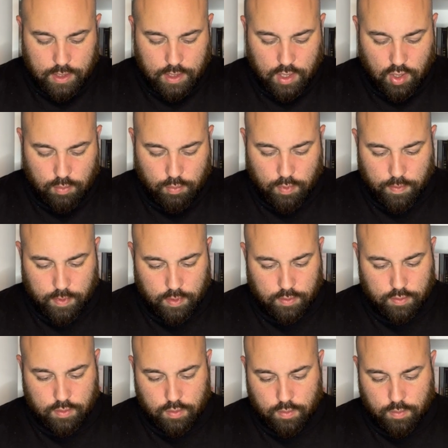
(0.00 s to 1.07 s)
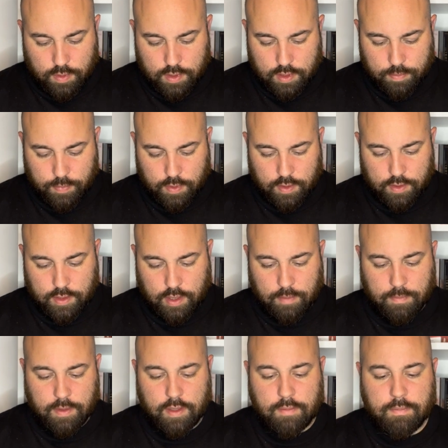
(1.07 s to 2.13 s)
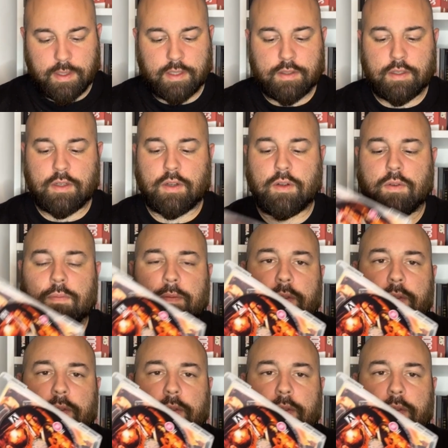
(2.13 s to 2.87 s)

Now moving on to Once Upon a Time in Mexico.